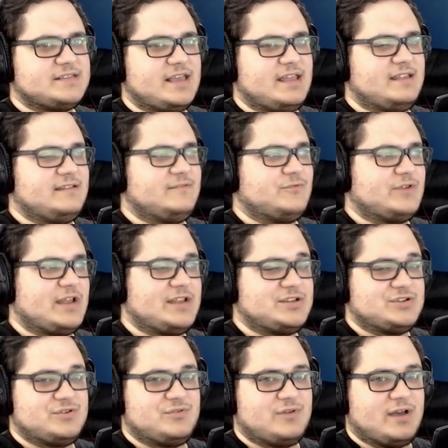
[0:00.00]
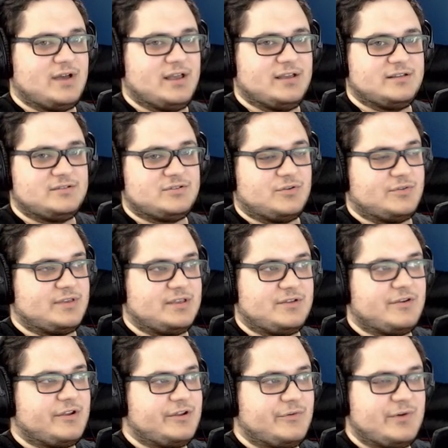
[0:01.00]
and when I do, I don't
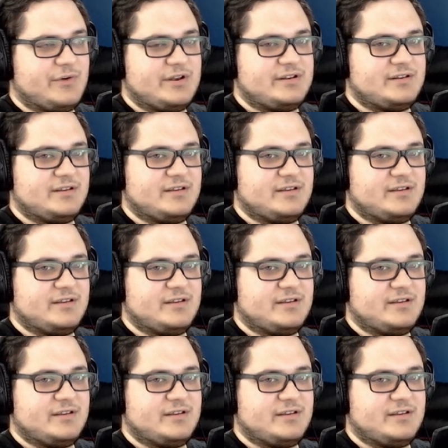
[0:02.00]
hear anyone